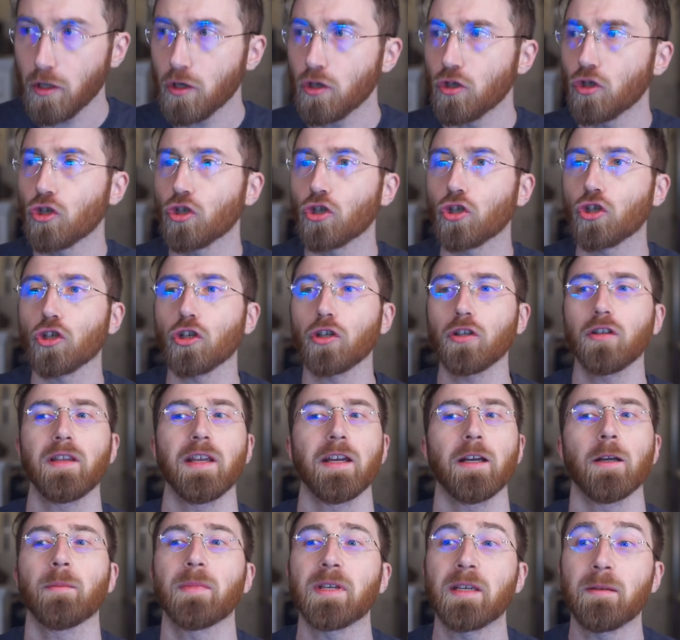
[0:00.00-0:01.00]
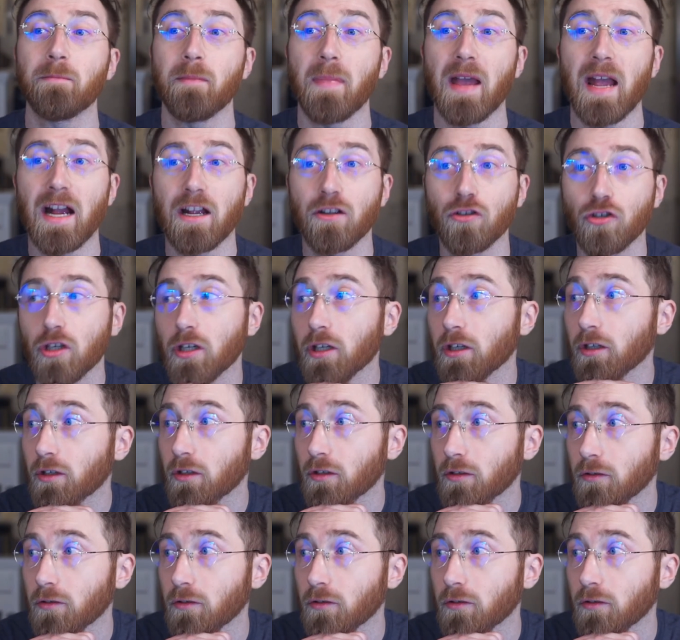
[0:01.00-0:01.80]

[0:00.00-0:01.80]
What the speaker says: should there be magic?